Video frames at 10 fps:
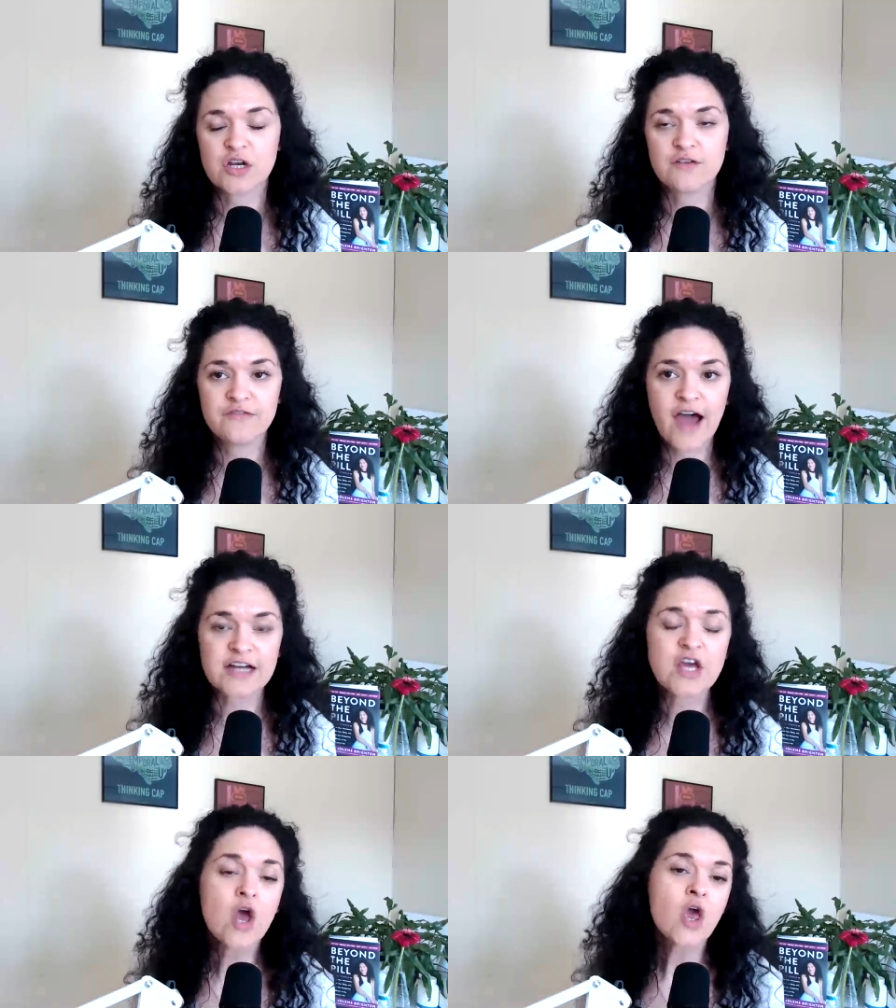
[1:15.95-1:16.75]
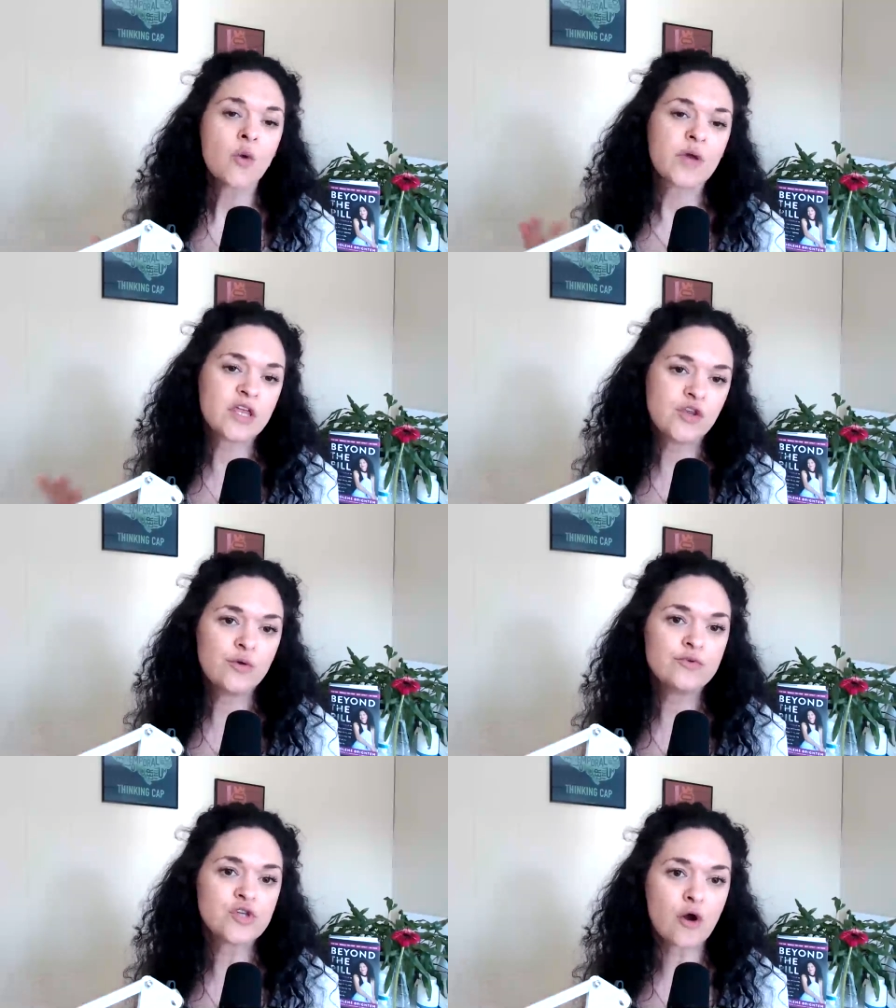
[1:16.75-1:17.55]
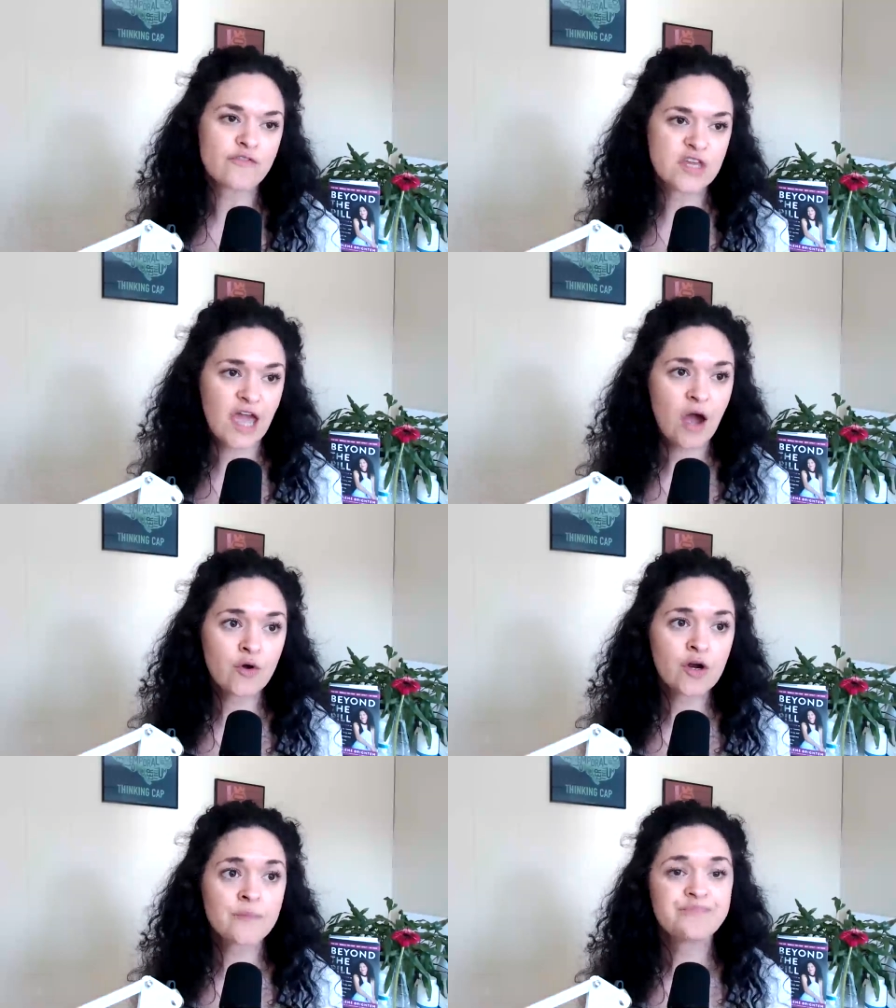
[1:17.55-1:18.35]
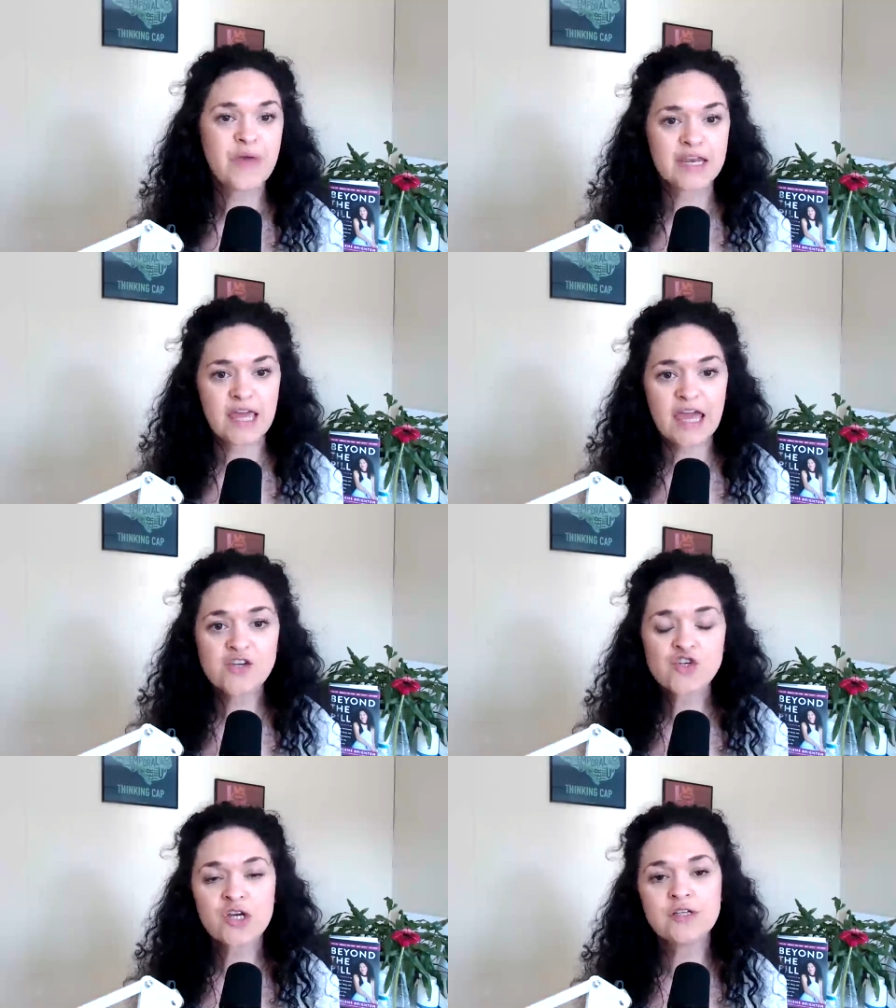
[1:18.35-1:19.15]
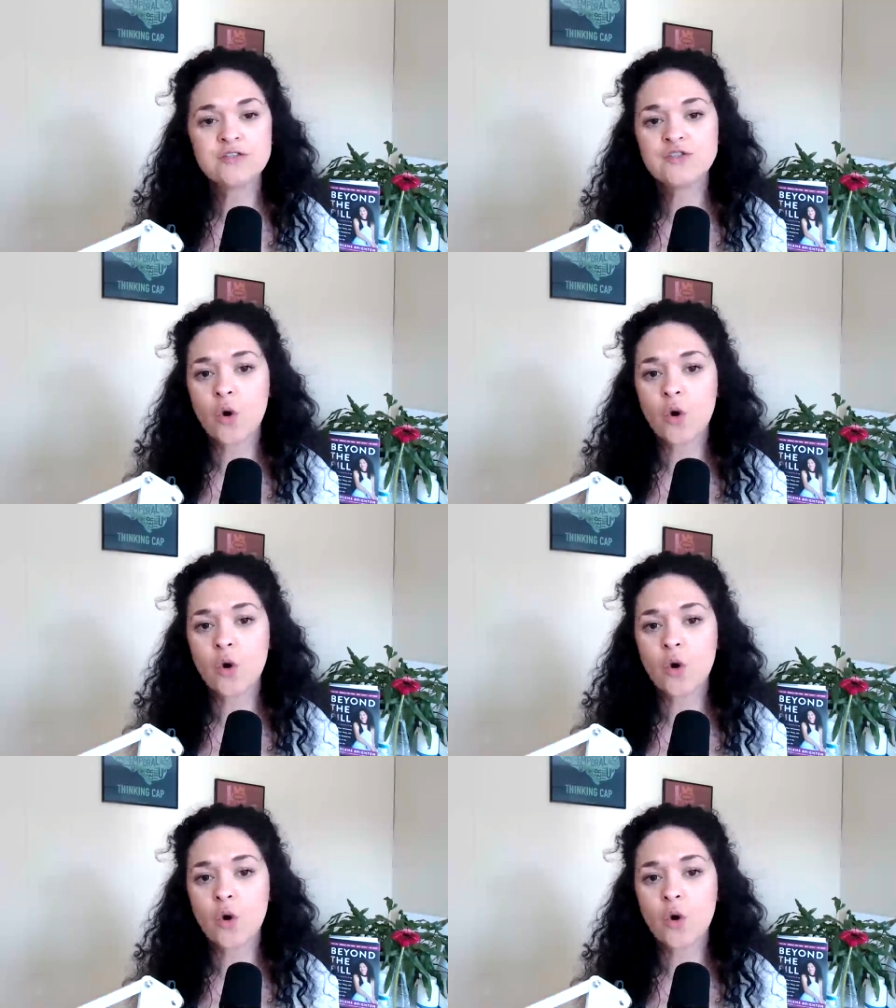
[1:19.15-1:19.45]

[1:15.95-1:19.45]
In fact, we can use over-the-counter medications,